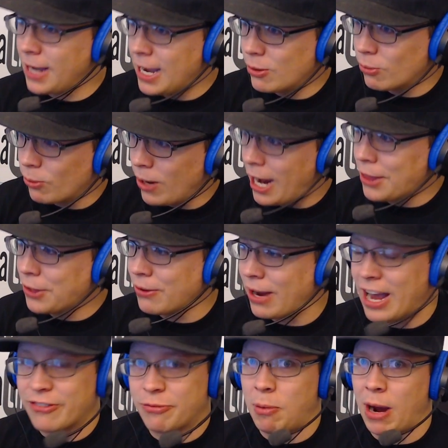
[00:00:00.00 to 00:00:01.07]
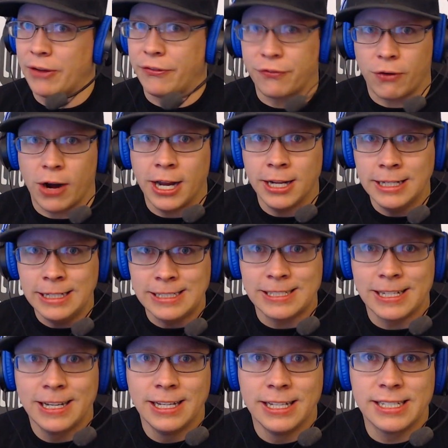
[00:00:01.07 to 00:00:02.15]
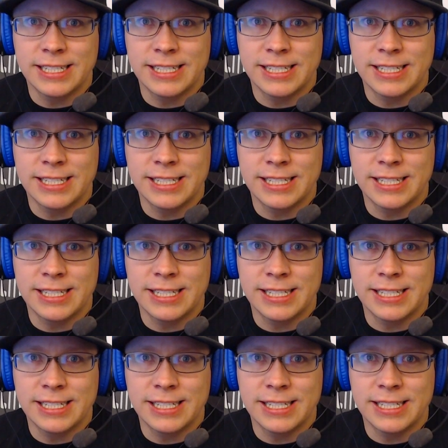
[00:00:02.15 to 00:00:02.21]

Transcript: I'd rather have my friends